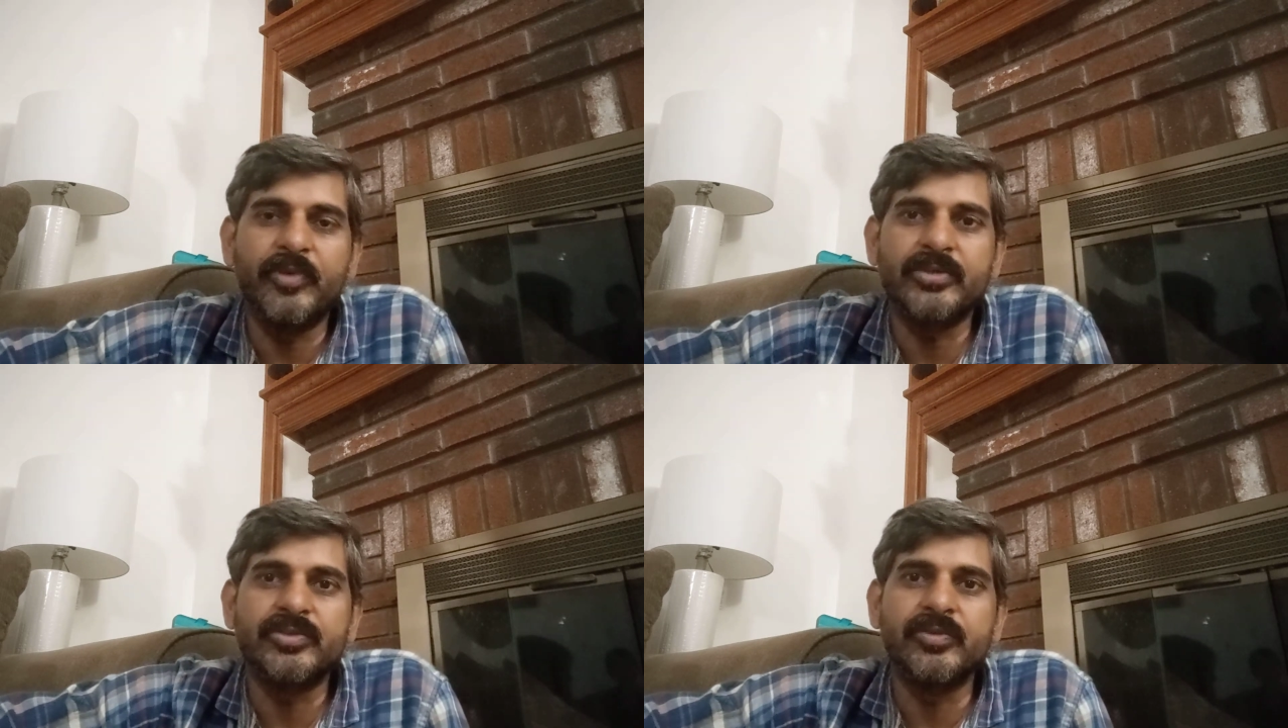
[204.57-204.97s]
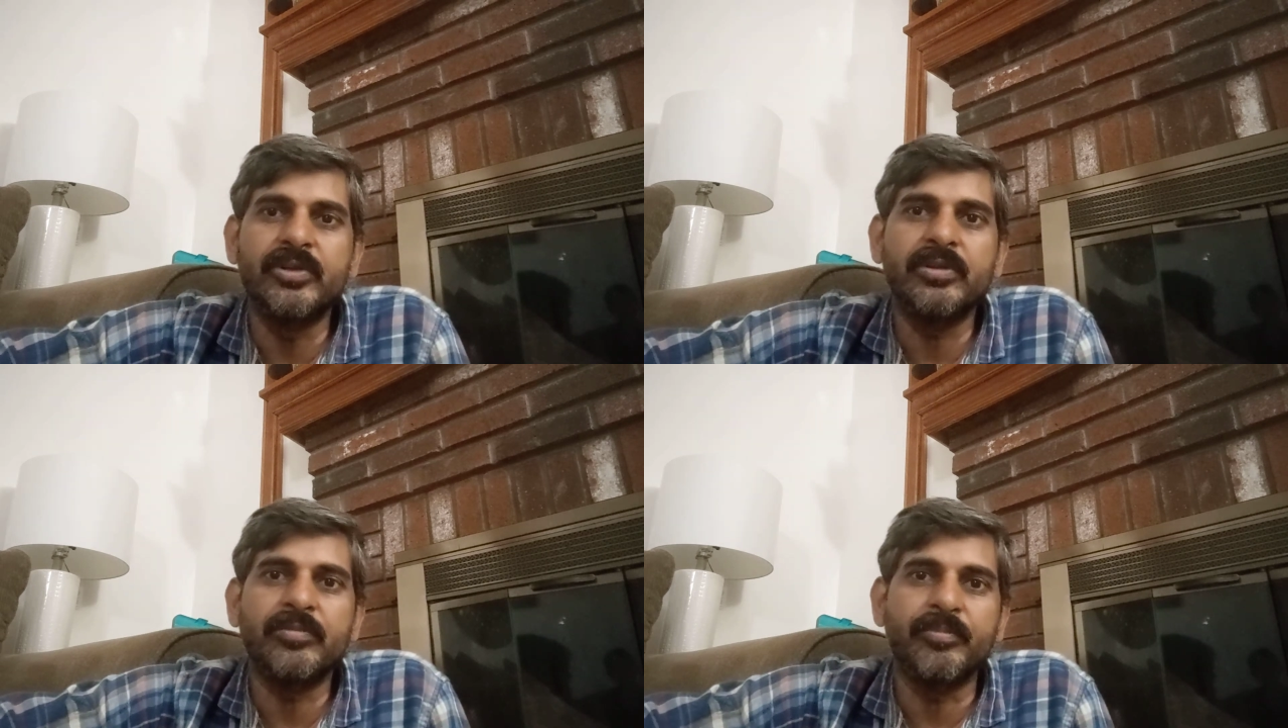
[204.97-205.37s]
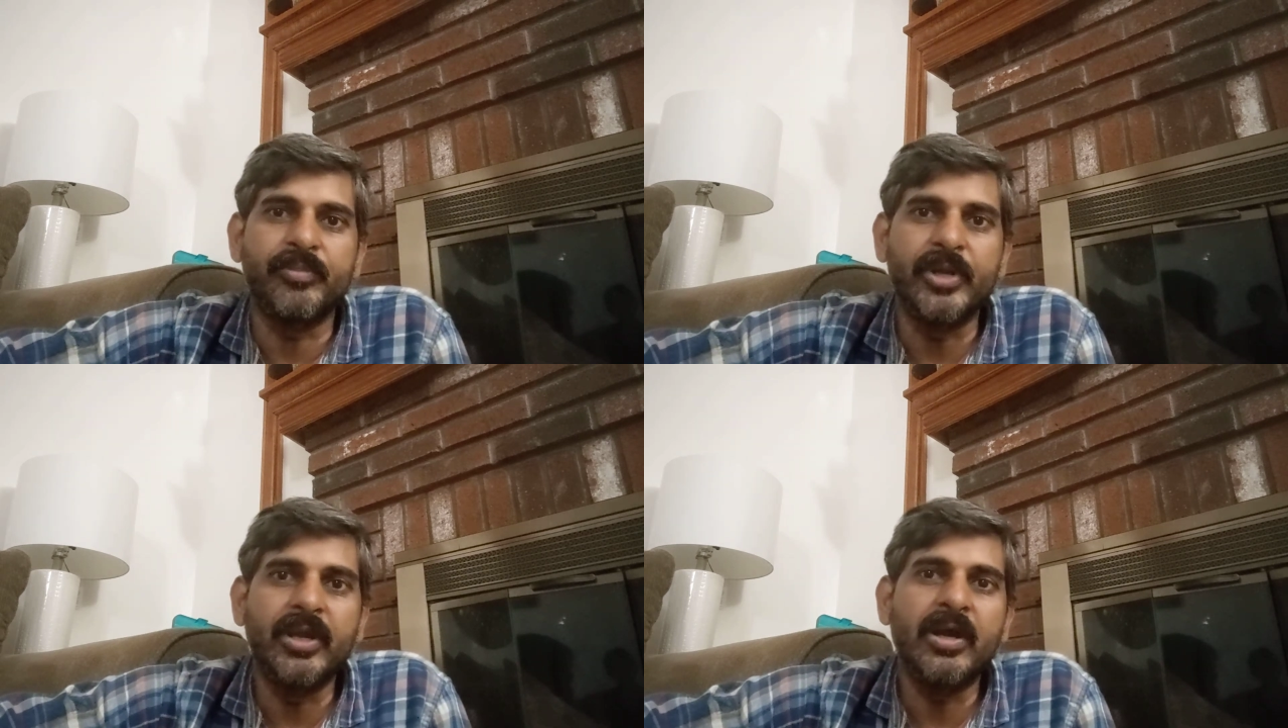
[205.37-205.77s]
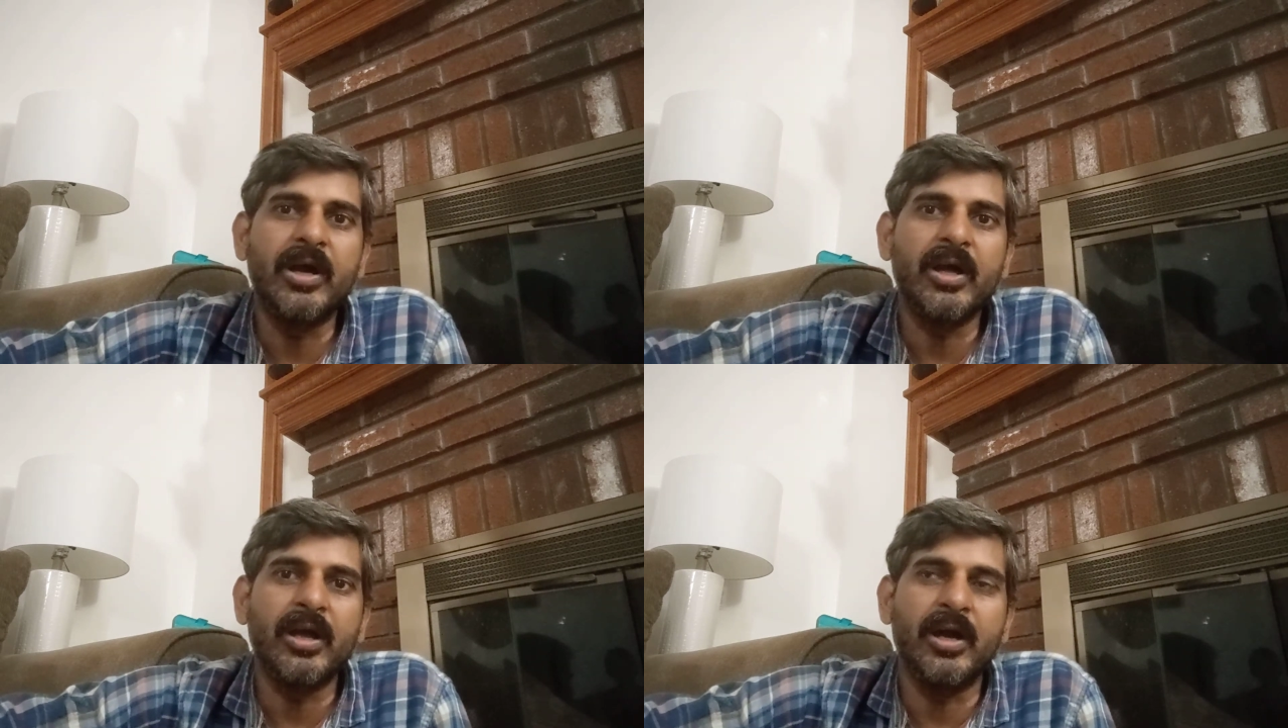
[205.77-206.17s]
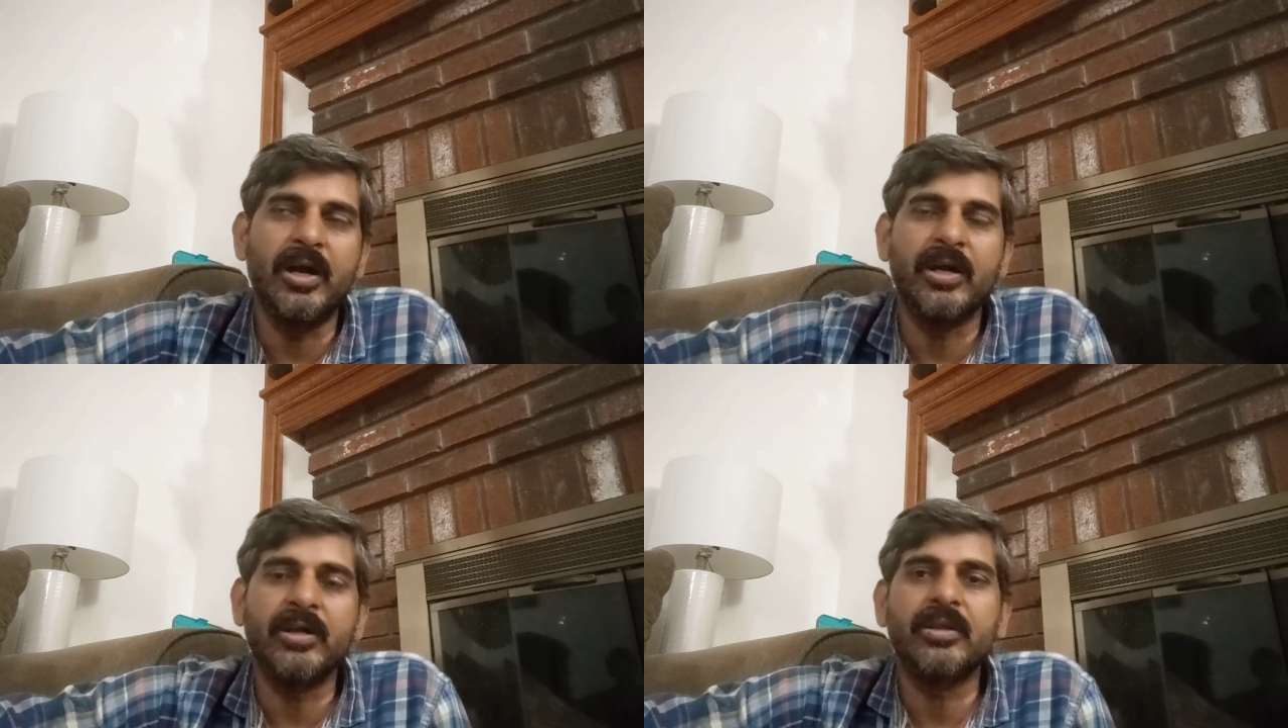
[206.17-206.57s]
first you will bring
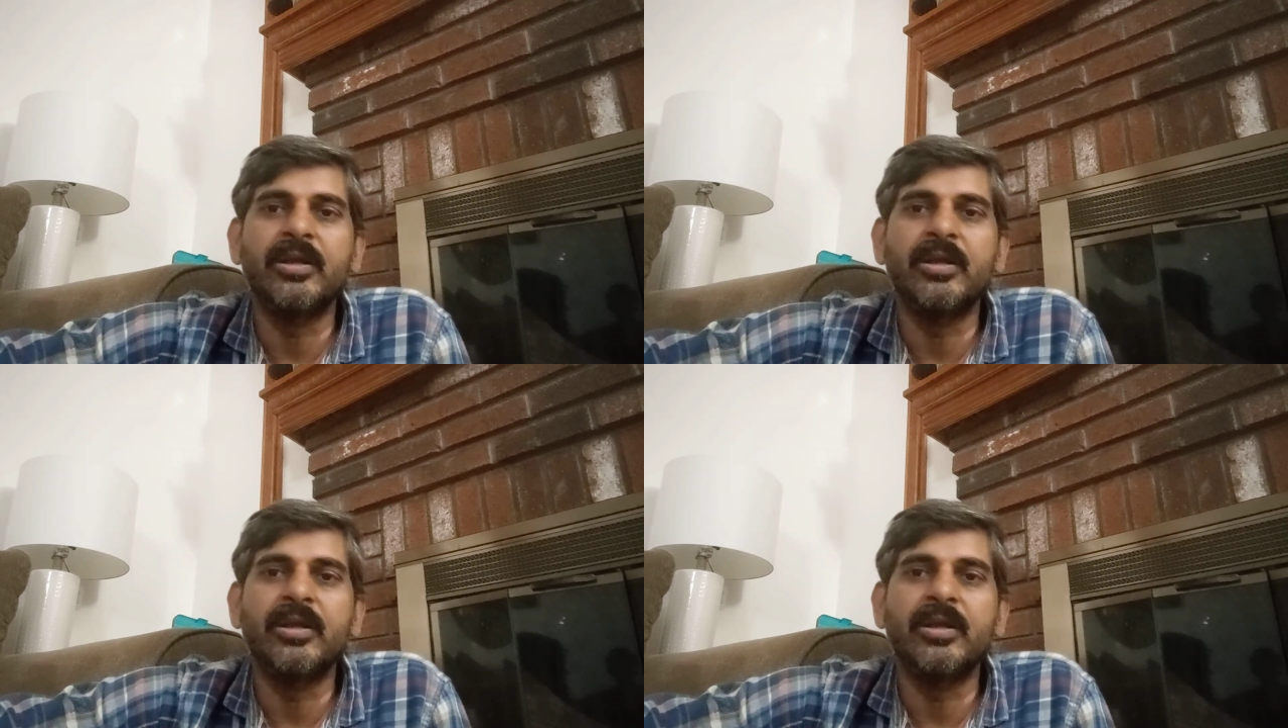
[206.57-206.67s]
a